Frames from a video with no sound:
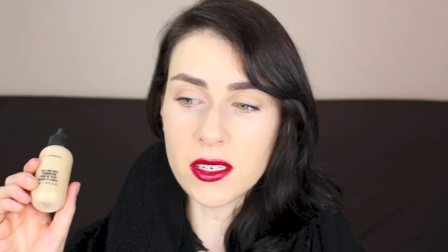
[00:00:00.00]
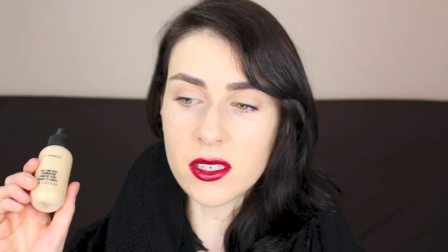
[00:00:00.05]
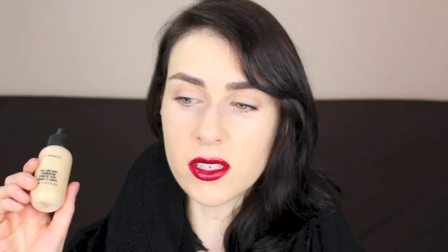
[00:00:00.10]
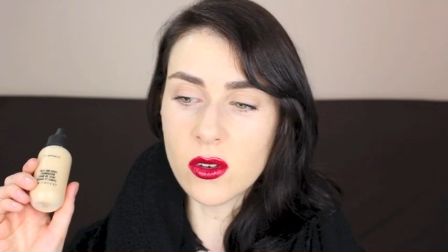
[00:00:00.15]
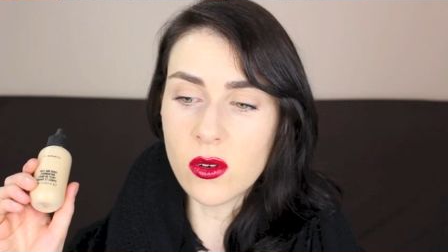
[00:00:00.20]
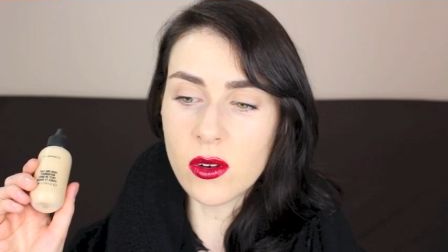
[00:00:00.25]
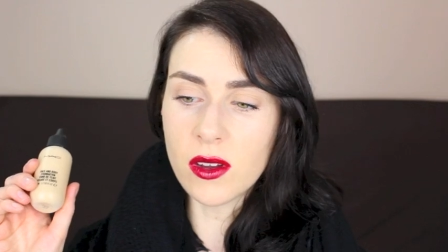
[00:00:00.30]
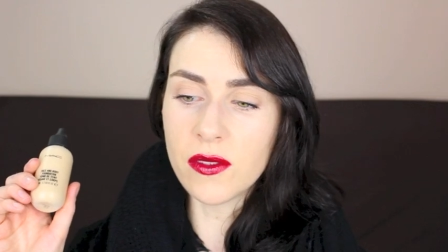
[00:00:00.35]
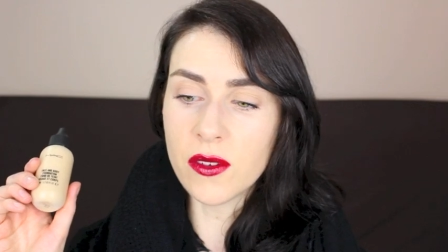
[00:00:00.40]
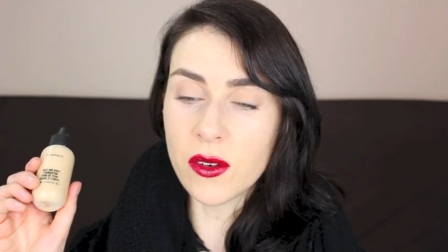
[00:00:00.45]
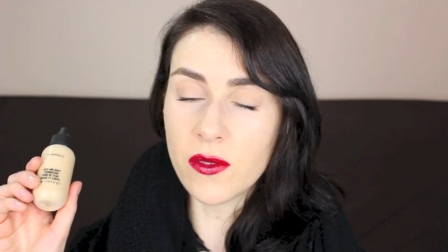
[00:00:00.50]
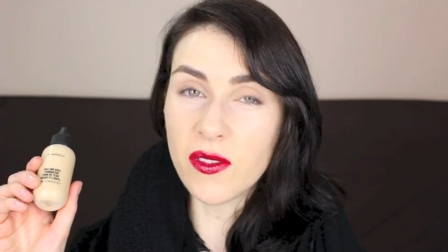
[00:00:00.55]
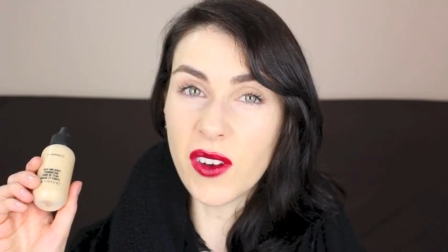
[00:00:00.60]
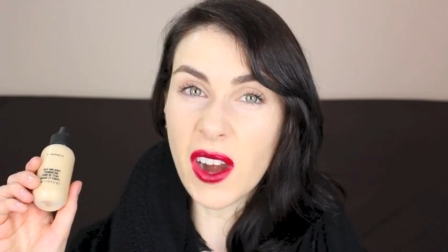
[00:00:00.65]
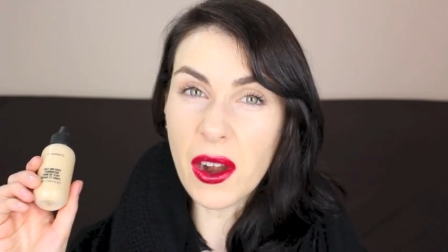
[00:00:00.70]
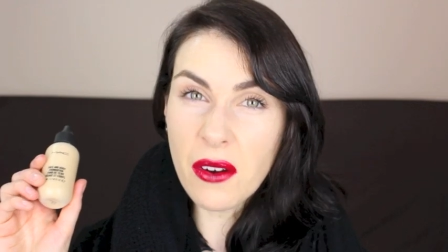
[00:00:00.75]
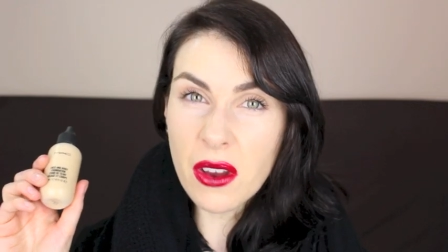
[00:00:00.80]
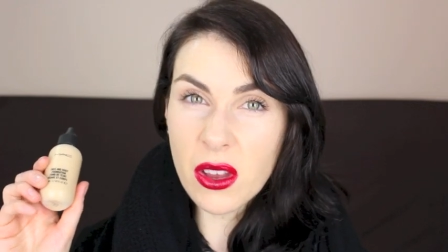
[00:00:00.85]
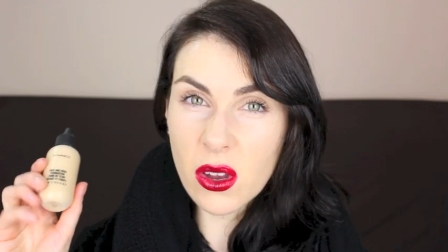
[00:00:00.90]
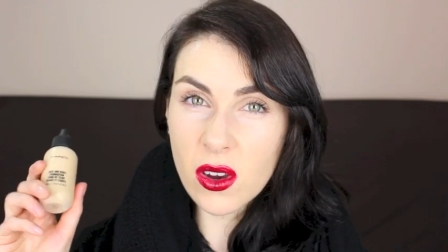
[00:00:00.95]
So if you're
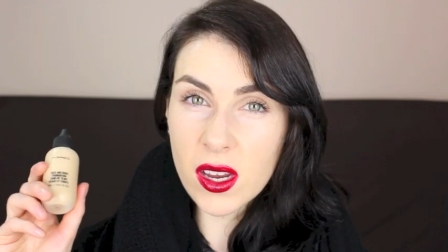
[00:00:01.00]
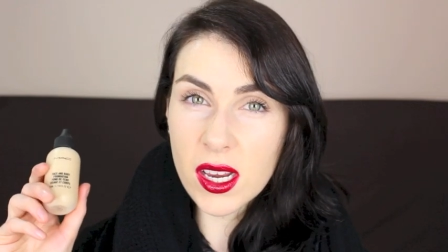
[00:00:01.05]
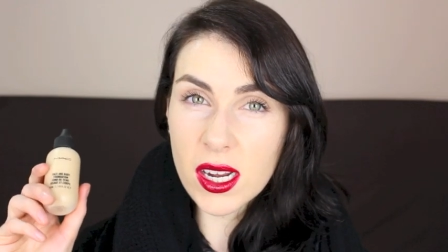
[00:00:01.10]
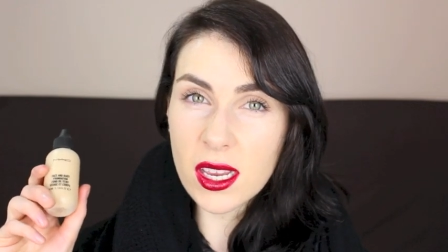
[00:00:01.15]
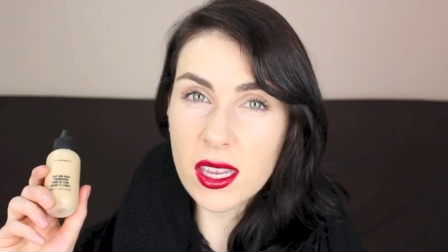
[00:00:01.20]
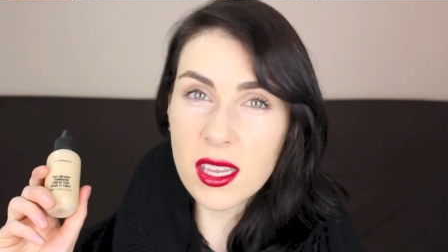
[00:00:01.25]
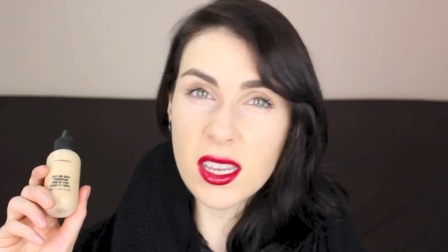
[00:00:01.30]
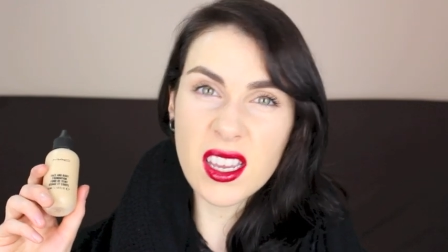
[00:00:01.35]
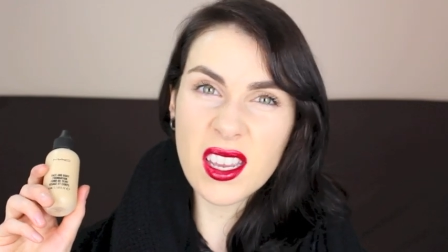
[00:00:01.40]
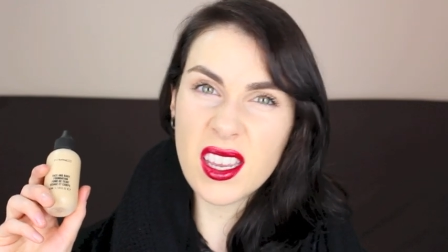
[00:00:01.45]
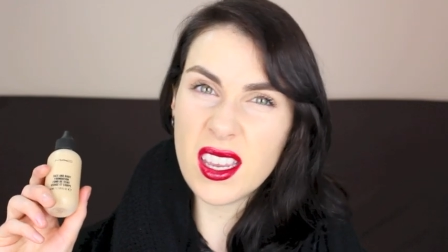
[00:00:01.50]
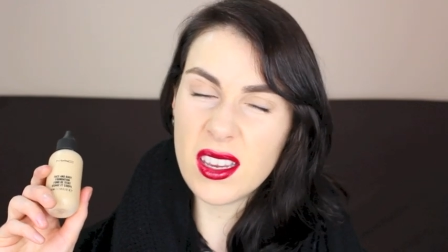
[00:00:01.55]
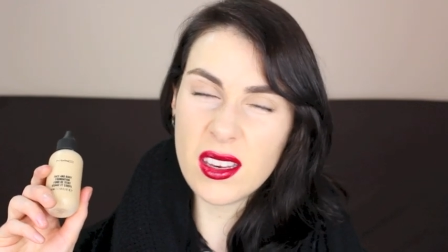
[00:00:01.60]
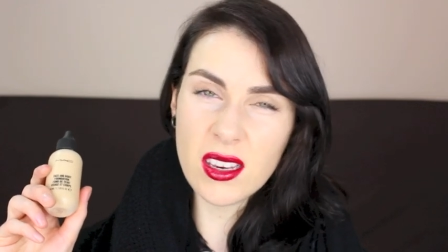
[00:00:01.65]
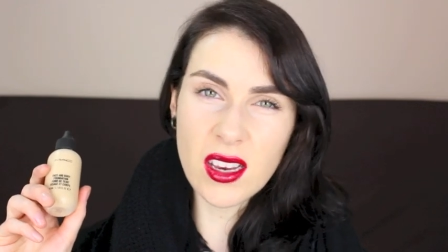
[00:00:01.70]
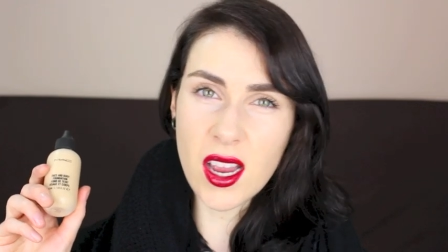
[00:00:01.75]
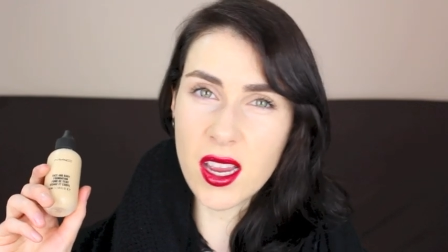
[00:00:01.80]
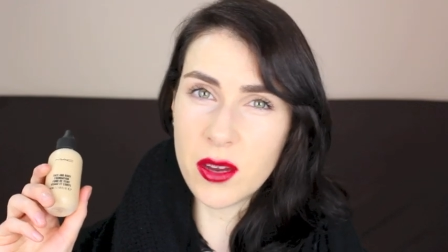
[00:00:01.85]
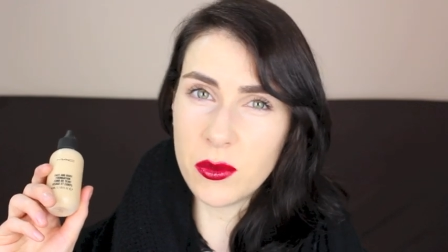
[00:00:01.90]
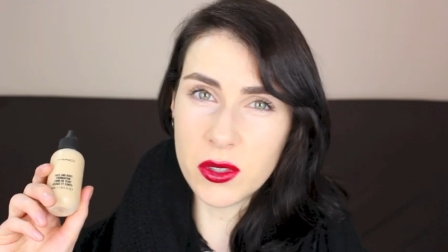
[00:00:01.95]
very oily,
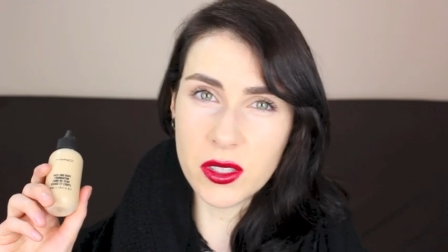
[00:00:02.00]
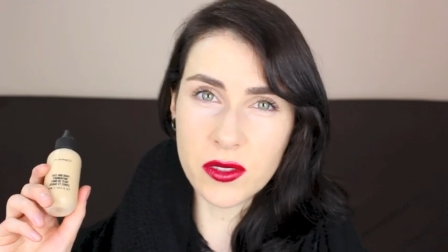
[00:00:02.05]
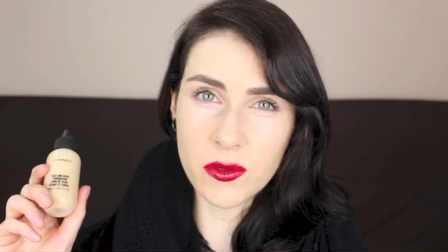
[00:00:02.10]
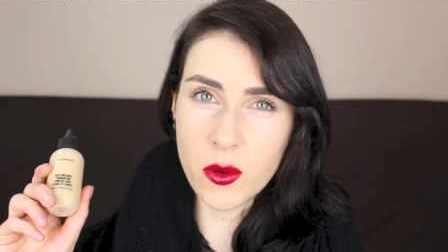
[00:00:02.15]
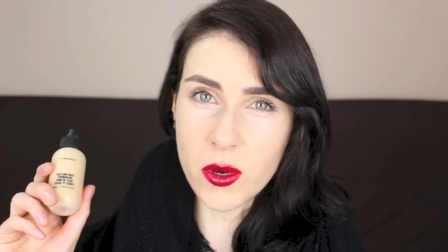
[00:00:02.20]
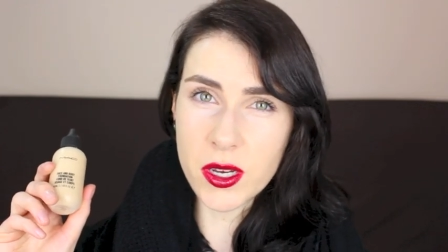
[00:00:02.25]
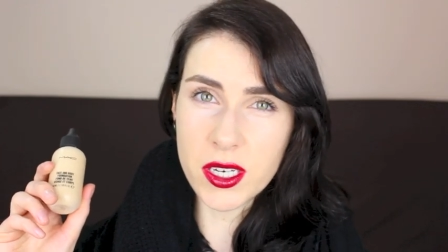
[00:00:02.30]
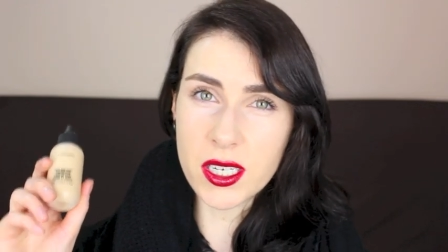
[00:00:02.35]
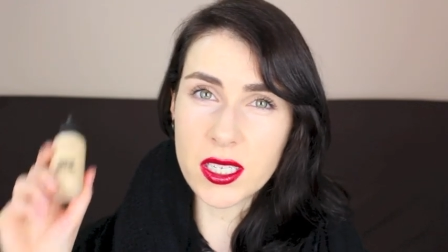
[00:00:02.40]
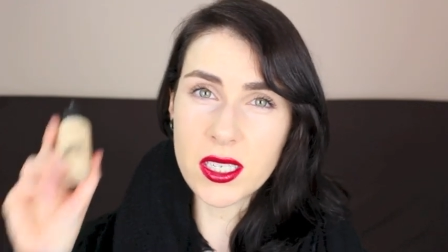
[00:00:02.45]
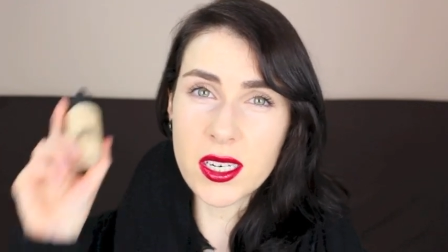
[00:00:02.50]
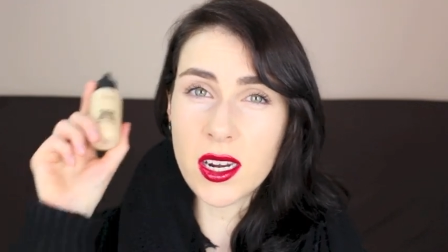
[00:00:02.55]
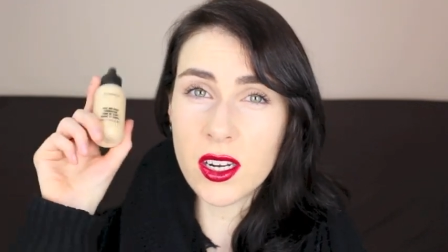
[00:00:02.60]
I would avoid it,